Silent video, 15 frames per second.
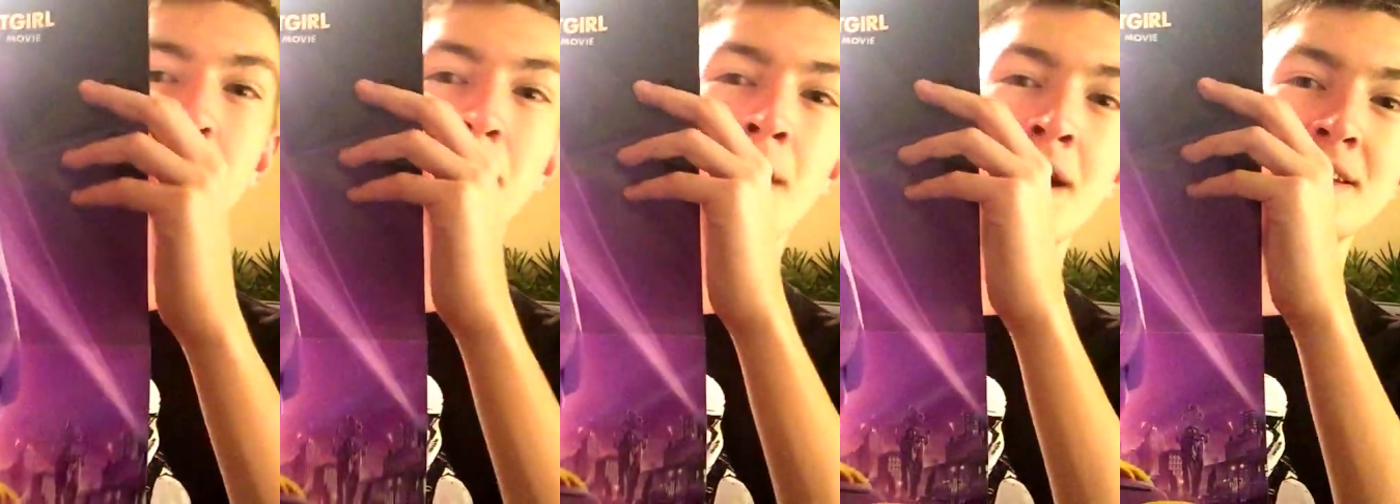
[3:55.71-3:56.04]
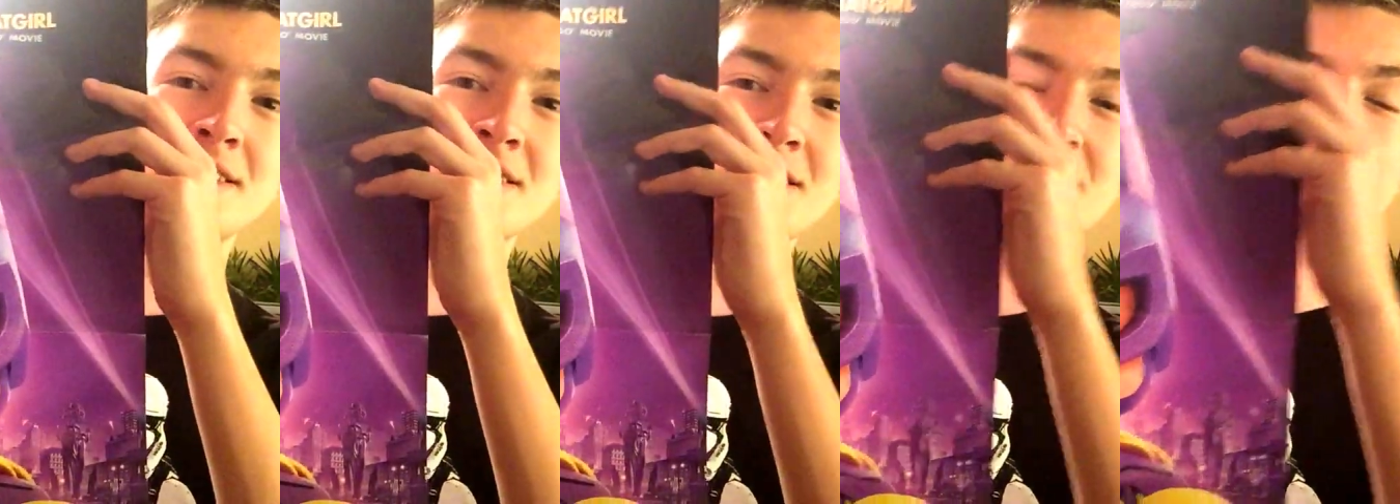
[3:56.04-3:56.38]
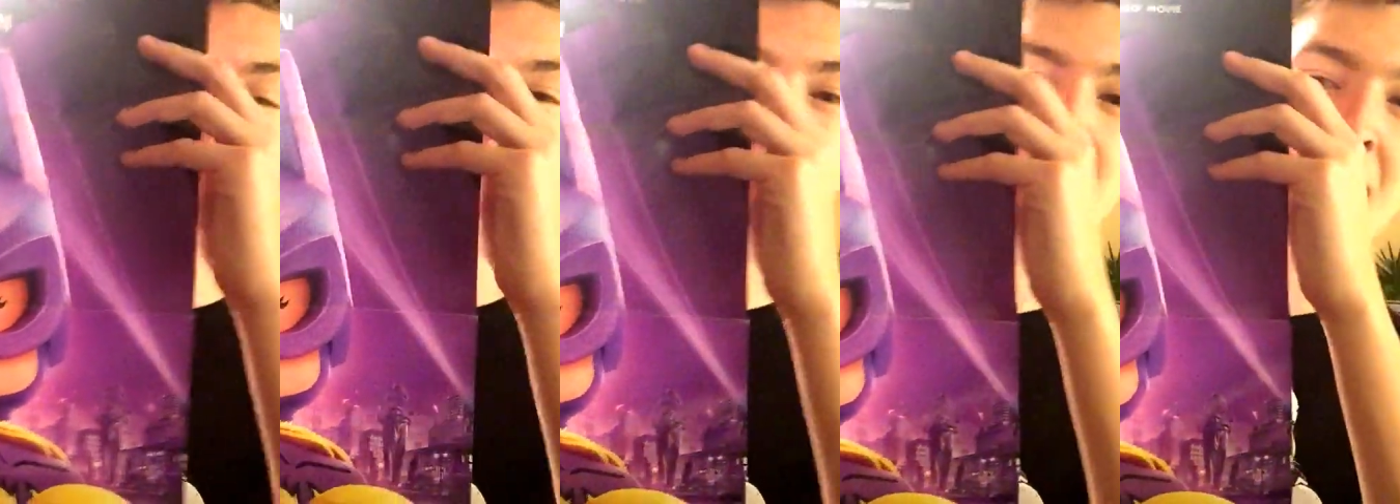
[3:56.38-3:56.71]
but
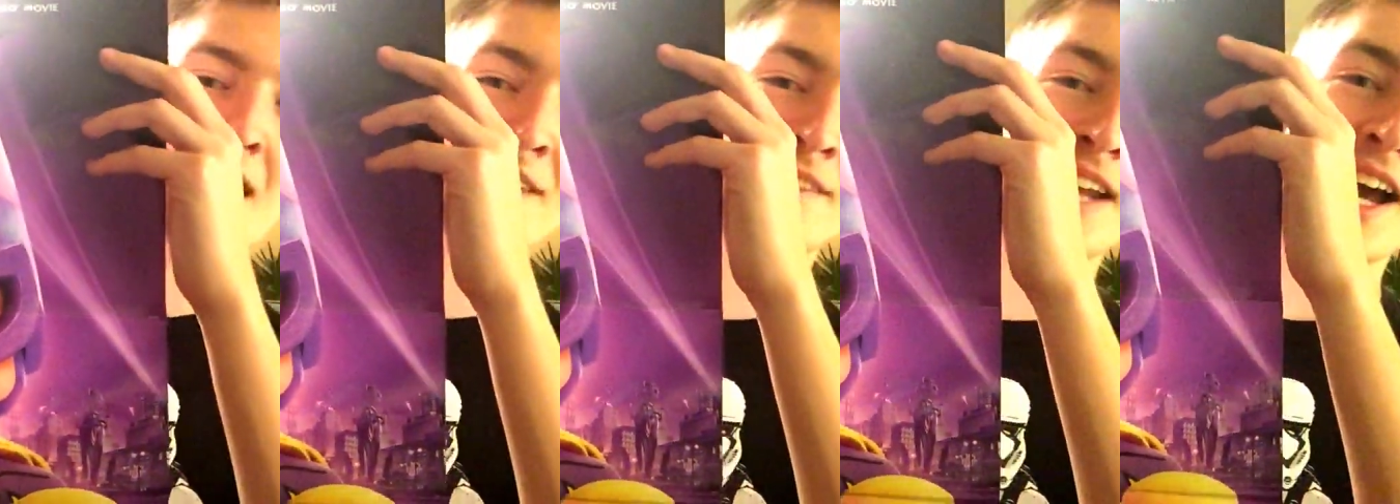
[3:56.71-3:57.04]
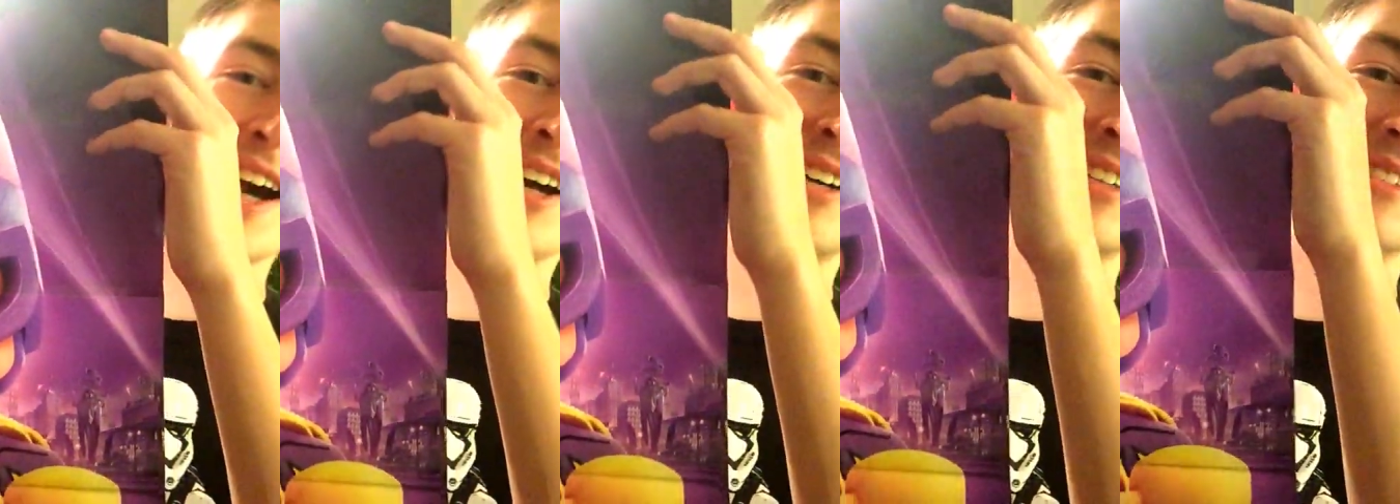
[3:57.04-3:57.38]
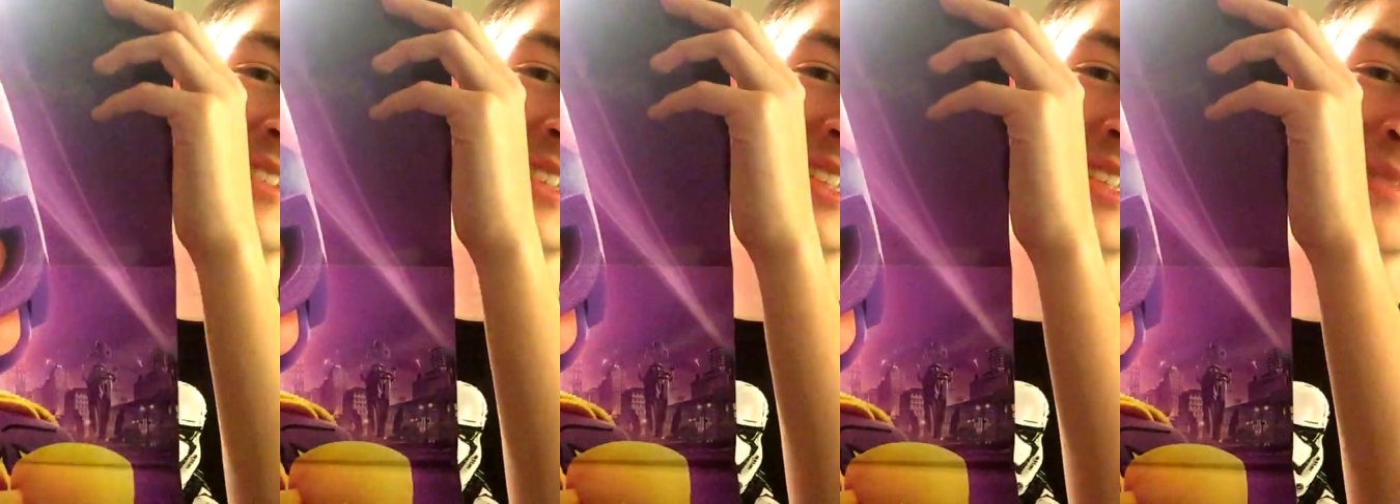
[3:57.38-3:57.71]
it's good to have now,
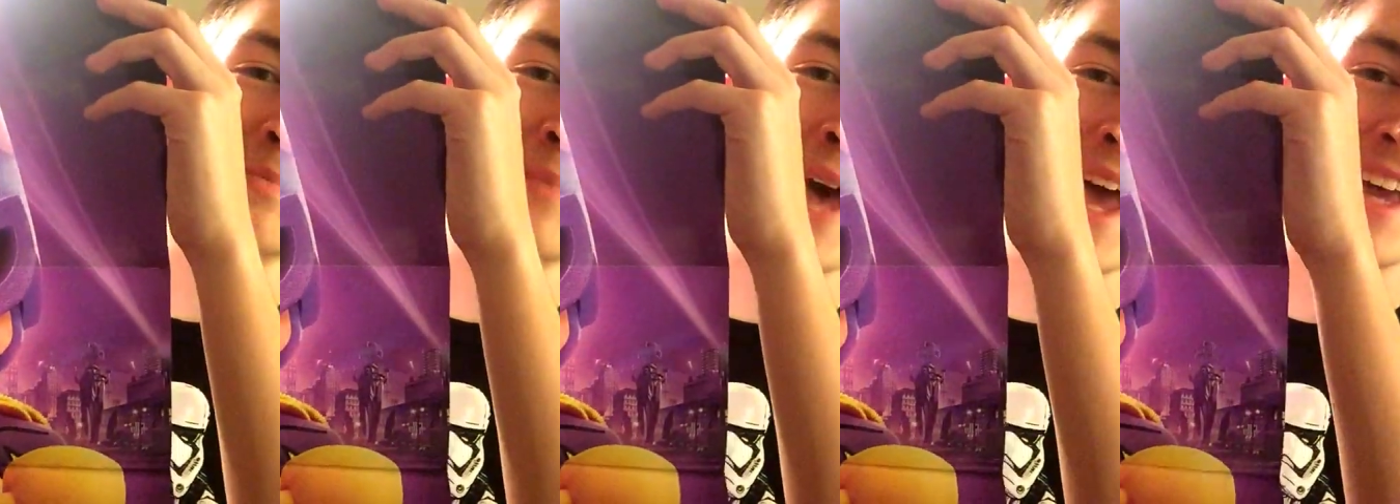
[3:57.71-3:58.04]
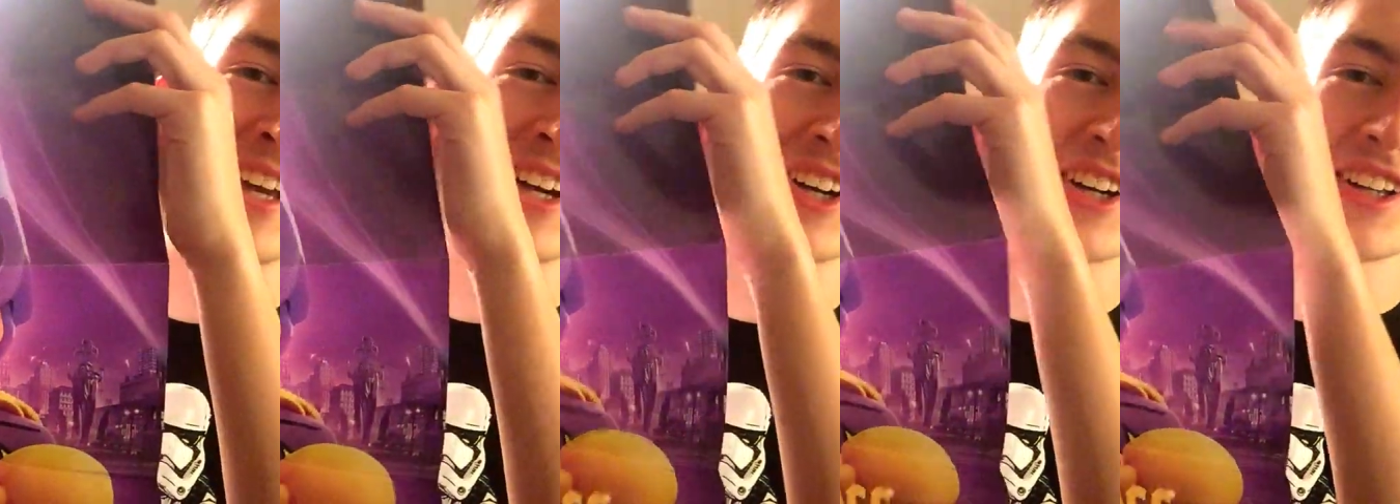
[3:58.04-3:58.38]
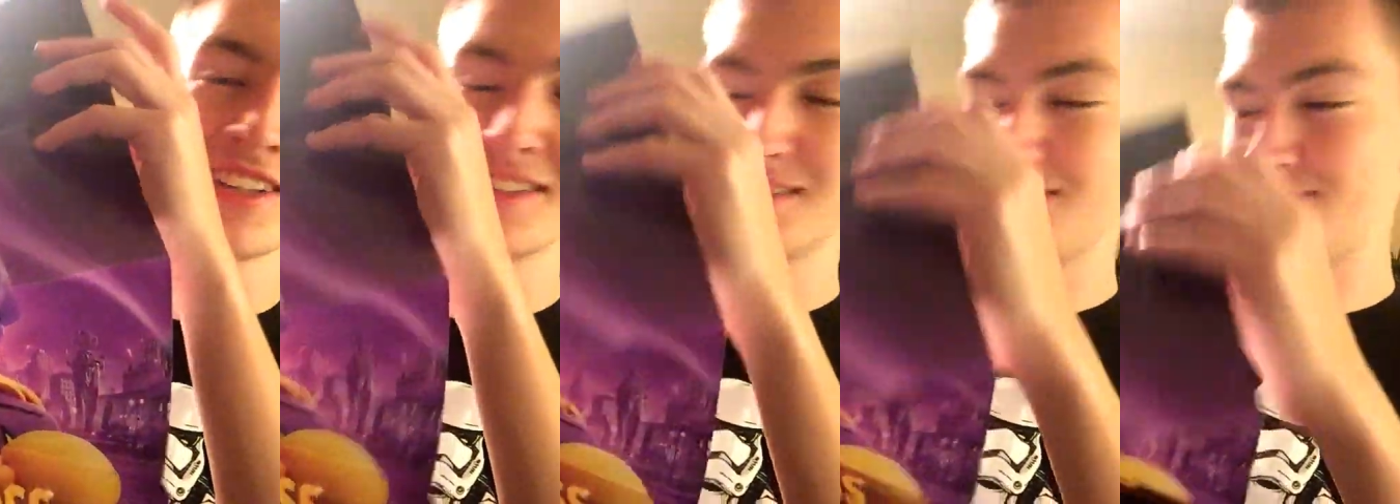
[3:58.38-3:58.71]
which is
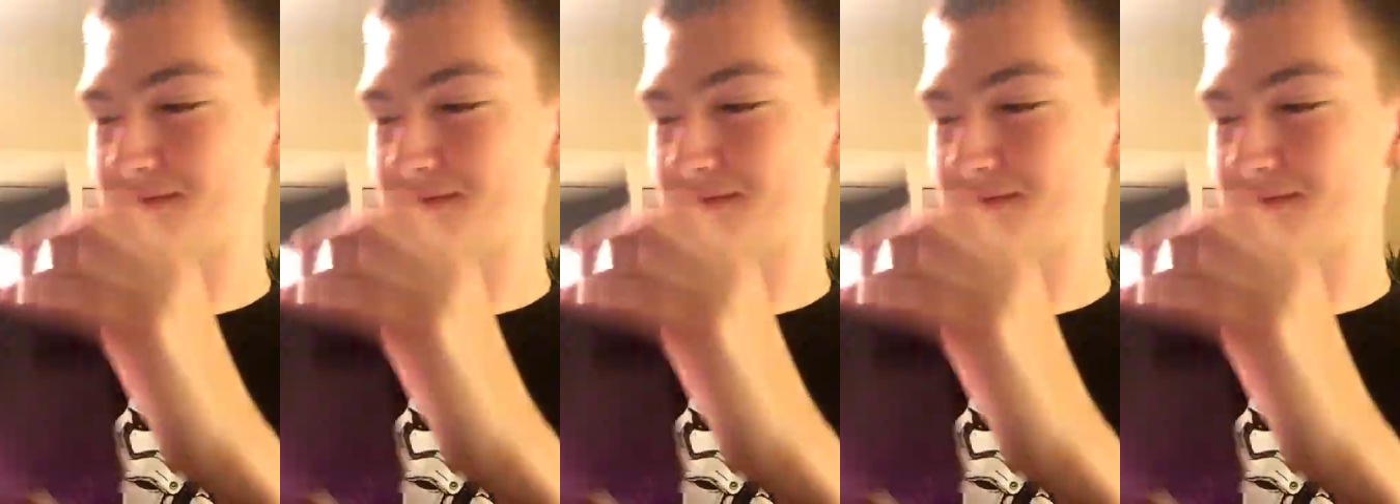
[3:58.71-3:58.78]
Batgirl.